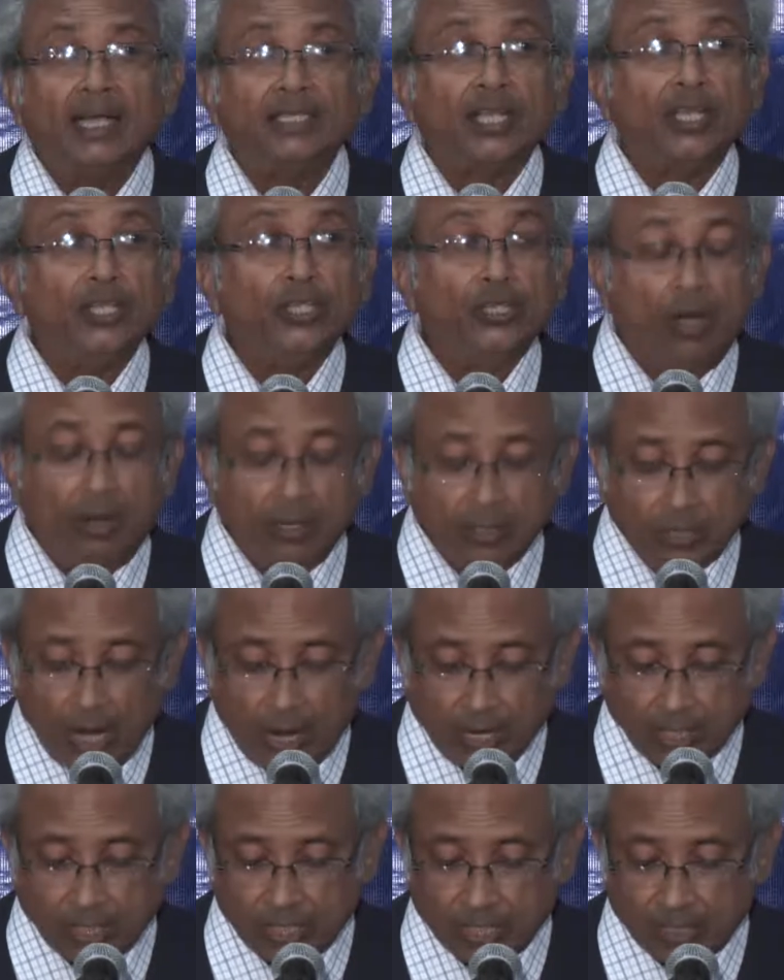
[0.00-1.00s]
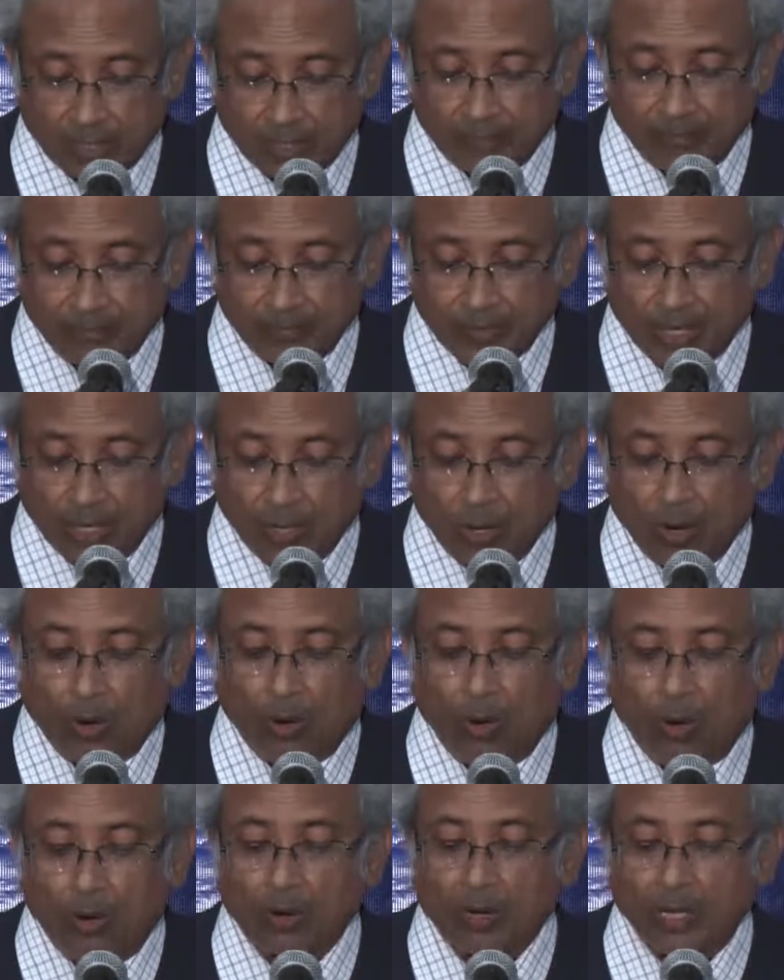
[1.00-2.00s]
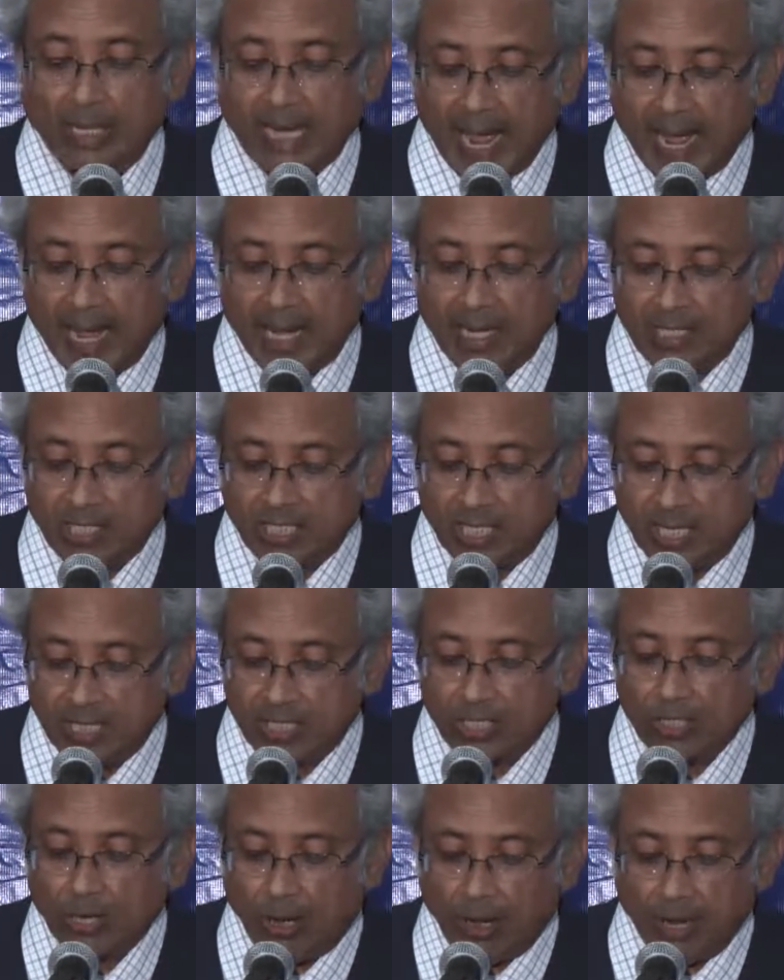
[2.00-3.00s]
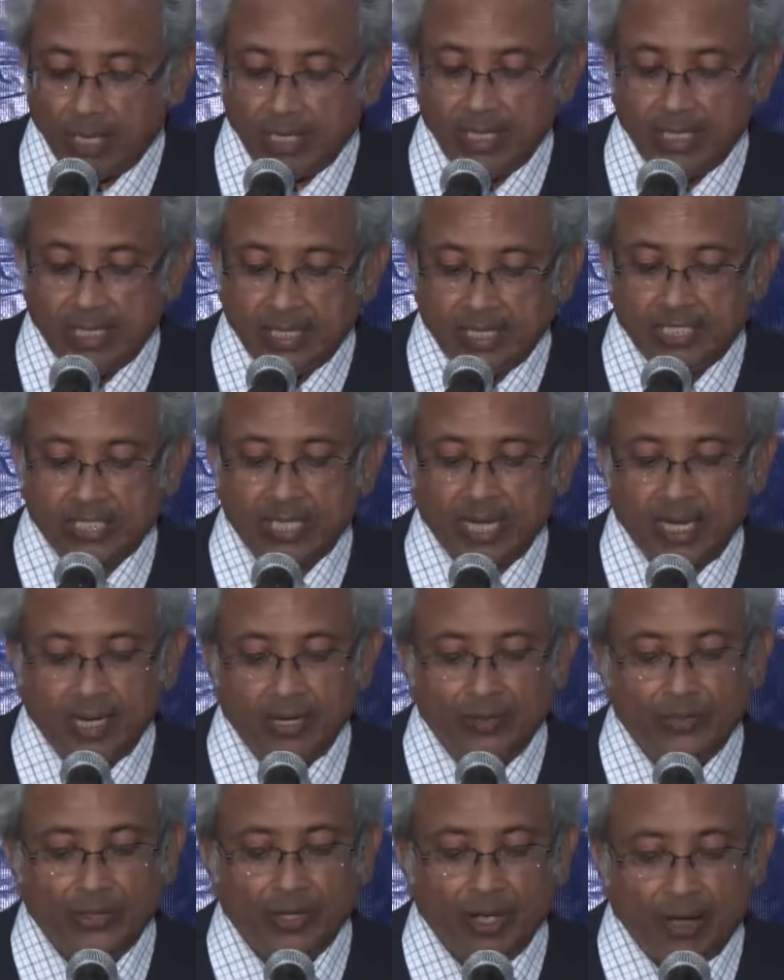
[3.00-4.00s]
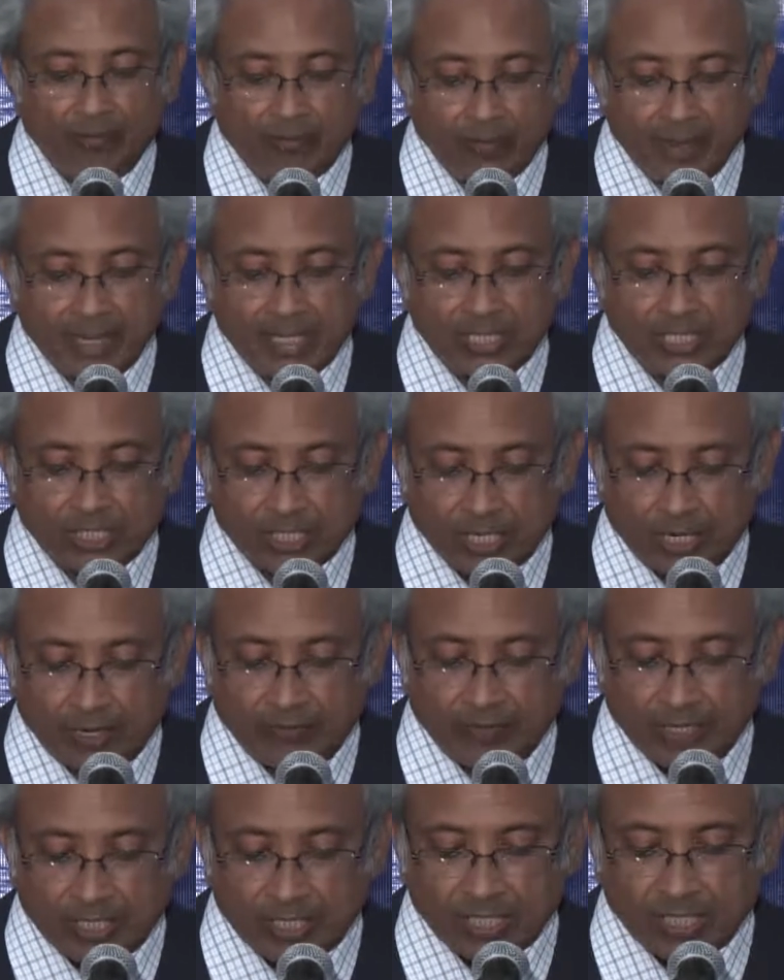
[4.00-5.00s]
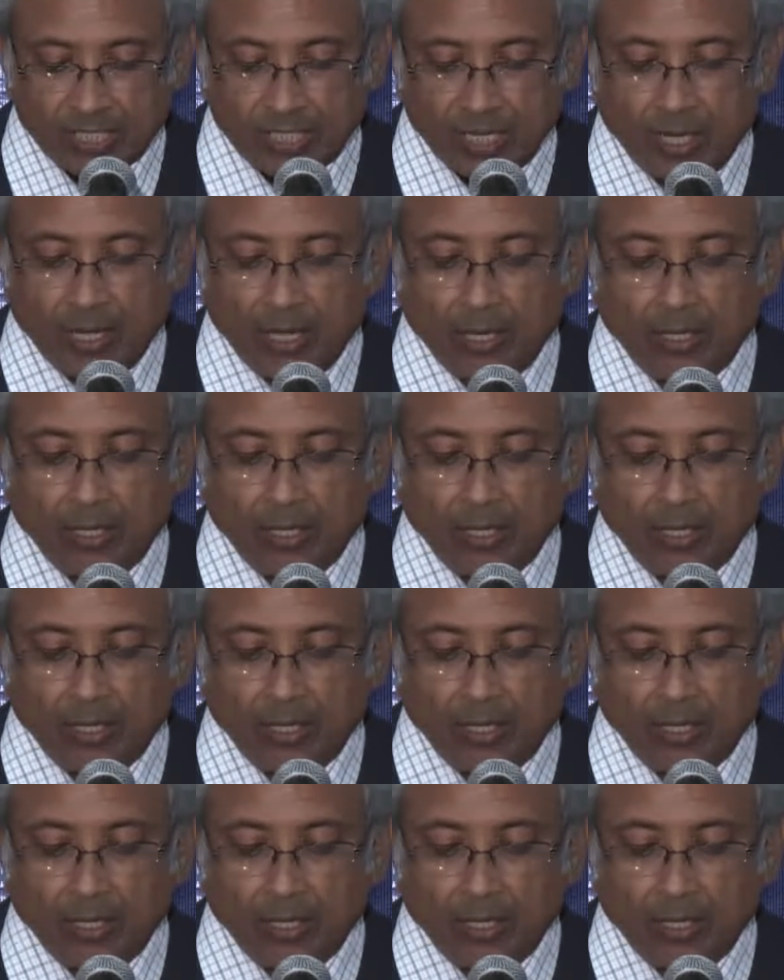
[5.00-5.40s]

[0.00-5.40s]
as a young doctor, organized his colleagues in the government service